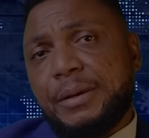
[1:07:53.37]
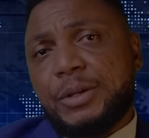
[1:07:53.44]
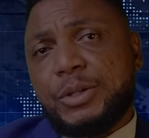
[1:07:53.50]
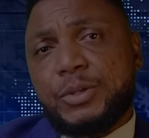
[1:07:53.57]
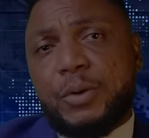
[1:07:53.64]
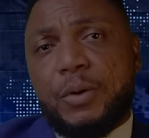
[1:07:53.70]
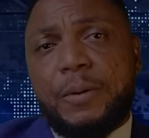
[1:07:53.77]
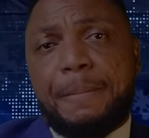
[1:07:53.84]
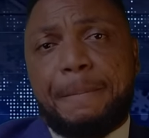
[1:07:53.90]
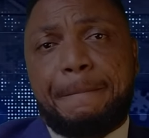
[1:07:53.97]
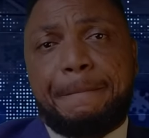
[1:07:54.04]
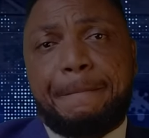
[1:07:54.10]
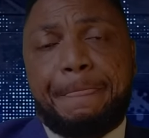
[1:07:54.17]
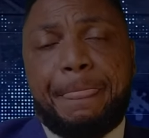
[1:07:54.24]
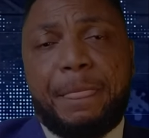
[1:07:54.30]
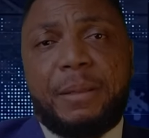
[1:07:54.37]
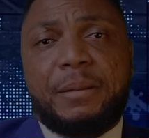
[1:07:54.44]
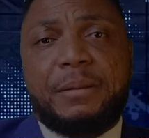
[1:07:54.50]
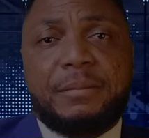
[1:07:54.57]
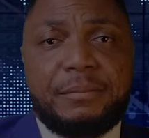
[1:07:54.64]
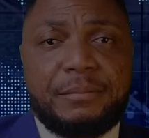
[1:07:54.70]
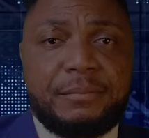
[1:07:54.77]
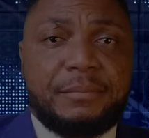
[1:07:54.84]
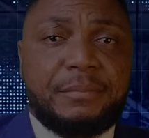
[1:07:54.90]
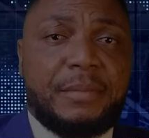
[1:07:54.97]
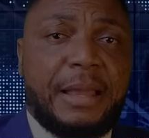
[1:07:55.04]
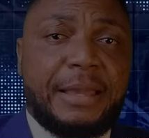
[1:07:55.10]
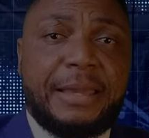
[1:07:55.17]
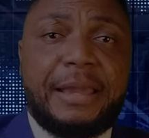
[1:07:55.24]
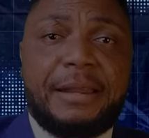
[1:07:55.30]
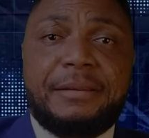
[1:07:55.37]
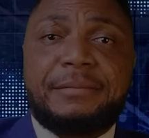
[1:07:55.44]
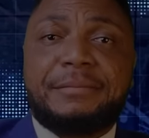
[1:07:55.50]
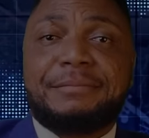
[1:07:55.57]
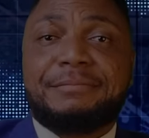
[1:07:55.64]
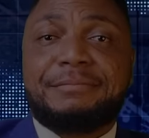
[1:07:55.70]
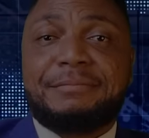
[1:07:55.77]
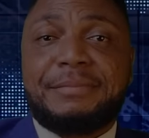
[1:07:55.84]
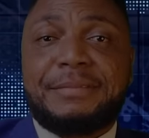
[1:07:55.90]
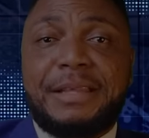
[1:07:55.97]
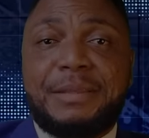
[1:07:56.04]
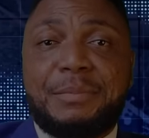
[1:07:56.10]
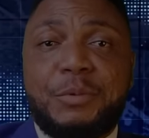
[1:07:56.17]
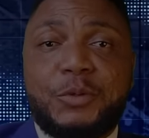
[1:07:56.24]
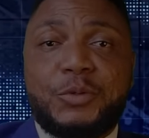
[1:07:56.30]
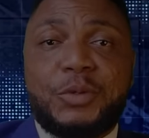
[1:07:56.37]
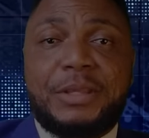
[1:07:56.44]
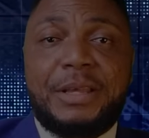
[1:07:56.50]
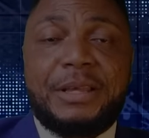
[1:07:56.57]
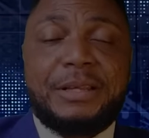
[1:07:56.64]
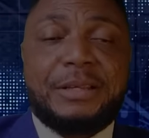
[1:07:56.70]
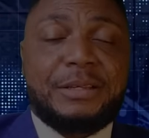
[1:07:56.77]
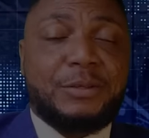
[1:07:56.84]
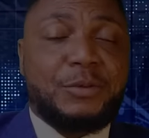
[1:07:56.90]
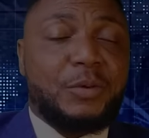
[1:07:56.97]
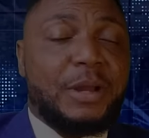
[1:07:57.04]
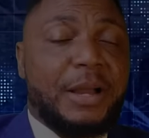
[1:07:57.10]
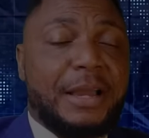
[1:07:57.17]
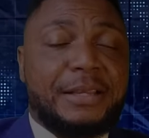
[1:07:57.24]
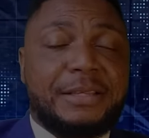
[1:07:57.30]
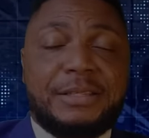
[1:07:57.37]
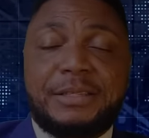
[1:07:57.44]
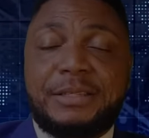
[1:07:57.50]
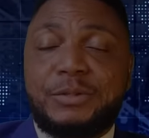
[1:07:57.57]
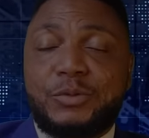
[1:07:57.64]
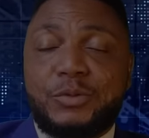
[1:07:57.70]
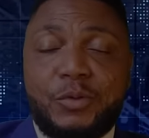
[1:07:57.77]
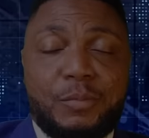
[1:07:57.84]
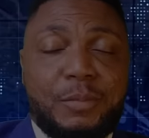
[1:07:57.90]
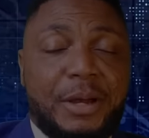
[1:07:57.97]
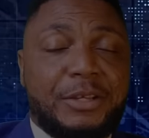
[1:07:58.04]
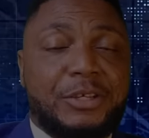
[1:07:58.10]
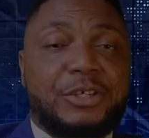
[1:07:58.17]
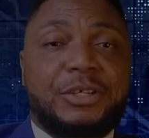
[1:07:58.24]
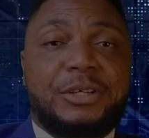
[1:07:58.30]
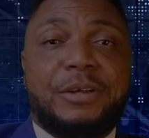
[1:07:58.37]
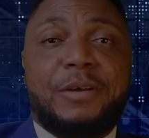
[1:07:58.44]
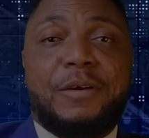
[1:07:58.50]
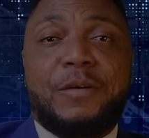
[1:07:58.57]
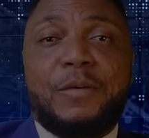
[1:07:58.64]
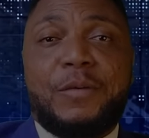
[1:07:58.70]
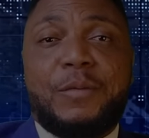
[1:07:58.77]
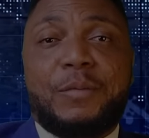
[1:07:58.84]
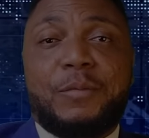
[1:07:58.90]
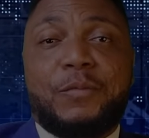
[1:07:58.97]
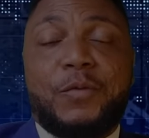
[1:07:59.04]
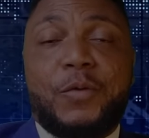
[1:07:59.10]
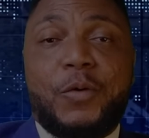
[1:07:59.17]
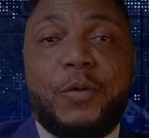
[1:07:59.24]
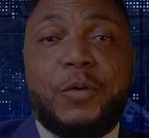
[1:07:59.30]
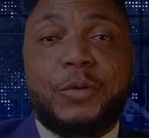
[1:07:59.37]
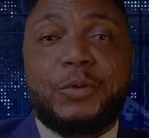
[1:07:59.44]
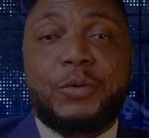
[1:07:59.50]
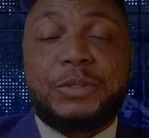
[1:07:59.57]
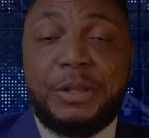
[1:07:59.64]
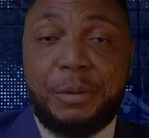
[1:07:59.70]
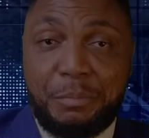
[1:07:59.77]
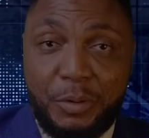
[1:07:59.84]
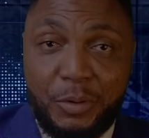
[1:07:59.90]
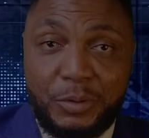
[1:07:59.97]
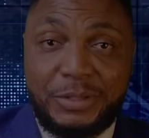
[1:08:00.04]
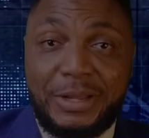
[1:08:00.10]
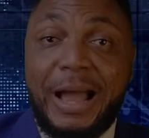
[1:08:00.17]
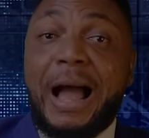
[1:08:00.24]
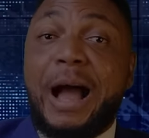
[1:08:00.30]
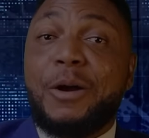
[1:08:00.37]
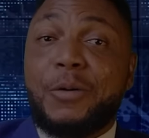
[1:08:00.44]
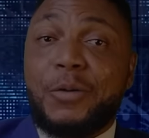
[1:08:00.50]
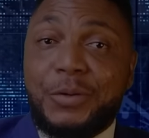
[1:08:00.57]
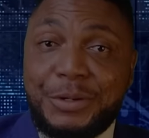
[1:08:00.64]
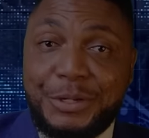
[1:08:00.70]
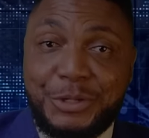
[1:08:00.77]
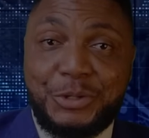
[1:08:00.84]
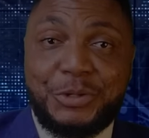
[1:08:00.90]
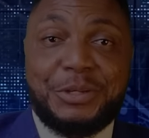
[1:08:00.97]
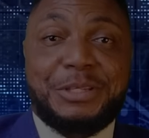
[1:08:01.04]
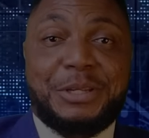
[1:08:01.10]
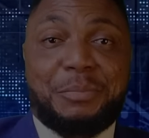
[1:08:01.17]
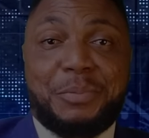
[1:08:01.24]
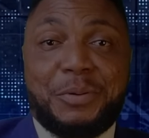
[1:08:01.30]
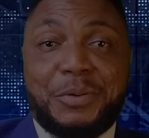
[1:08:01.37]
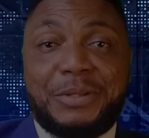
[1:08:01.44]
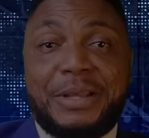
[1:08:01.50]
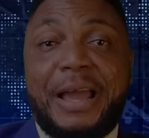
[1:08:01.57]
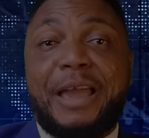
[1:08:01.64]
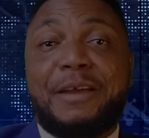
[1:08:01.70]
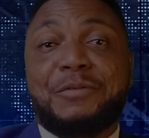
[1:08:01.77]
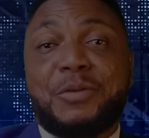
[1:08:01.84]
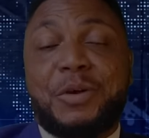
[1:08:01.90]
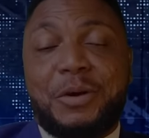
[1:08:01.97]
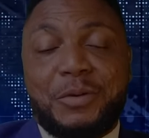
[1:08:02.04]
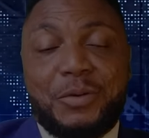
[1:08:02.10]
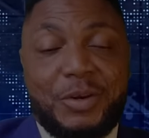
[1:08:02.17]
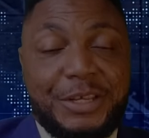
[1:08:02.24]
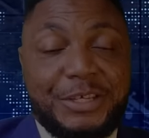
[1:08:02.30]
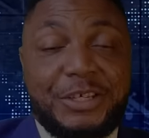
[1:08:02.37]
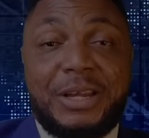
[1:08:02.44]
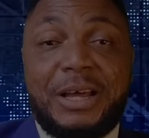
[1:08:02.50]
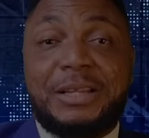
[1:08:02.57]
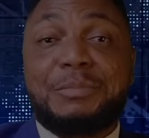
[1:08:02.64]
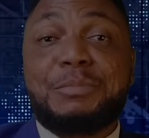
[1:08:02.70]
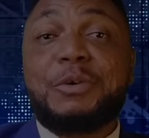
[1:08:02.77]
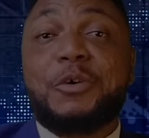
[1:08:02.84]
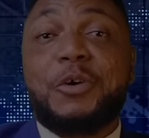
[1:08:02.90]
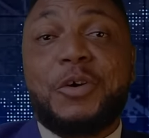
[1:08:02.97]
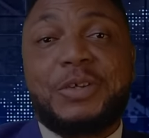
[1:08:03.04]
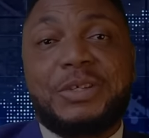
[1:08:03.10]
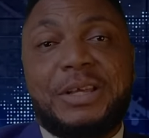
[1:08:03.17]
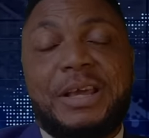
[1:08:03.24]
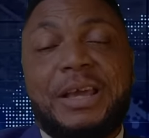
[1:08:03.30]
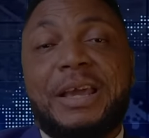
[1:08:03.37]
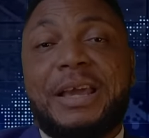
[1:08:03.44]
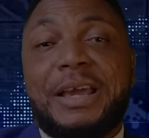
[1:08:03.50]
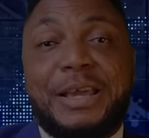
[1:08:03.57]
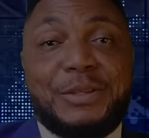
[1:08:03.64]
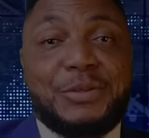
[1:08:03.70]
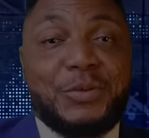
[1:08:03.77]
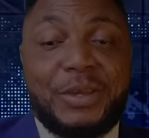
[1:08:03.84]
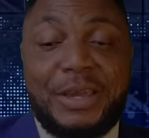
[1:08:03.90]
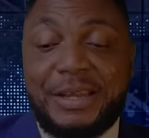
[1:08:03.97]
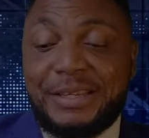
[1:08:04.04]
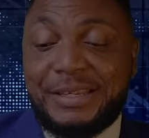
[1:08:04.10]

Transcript: So again, let me also thank you guys so much for your support, unconditional support. I have to acknowledge that, because as you can